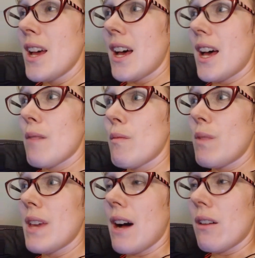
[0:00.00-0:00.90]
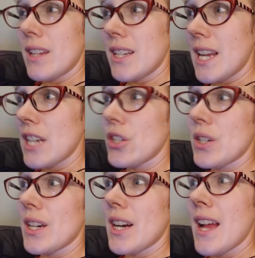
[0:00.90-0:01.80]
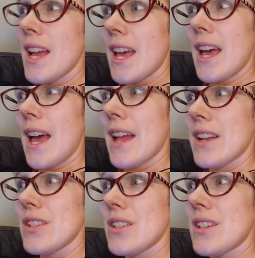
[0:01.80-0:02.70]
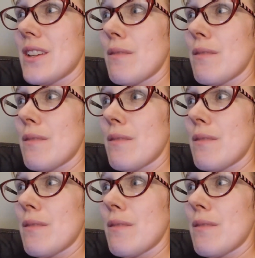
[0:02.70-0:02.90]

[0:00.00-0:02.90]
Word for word: um, be out in nature and